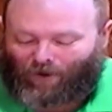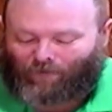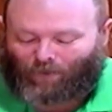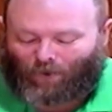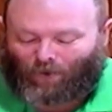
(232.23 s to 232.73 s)

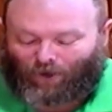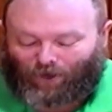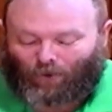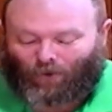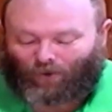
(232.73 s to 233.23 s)
for
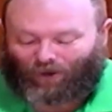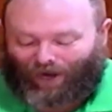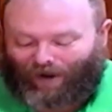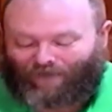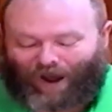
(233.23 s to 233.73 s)
your
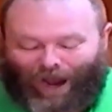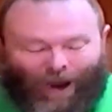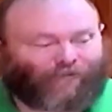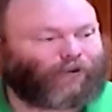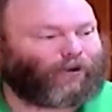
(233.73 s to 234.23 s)
life
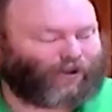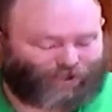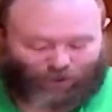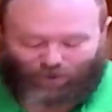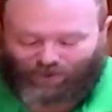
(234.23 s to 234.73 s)
after his
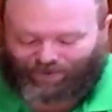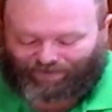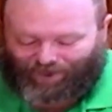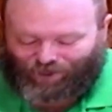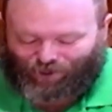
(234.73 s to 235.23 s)

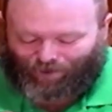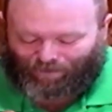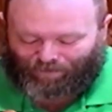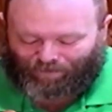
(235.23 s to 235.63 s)
crucifixion.